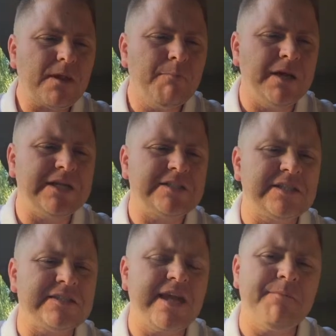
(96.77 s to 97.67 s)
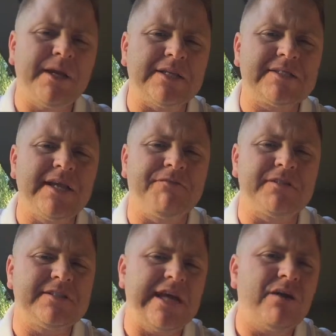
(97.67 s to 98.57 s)
But it's the statement, is if
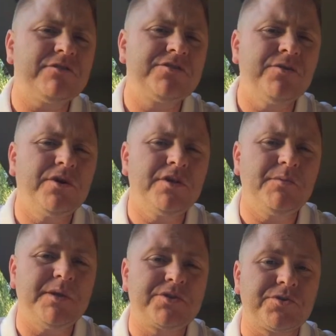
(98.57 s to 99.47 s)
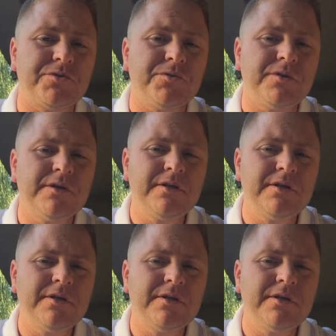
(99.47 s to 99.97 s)
it sounds too good to be true,